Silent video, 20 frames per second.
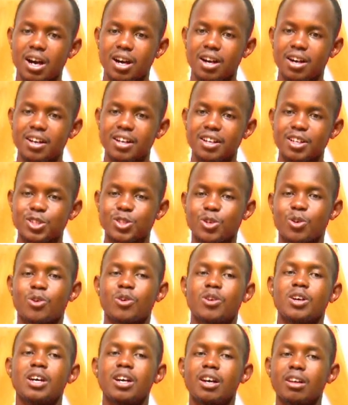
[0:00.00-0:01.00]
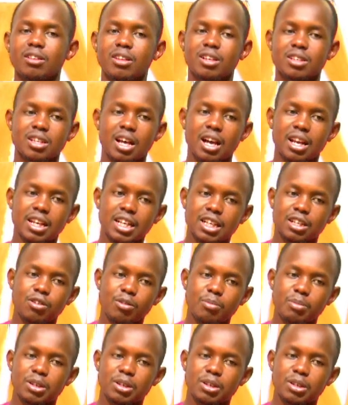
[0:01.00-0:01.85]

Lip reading: So there's a little bit of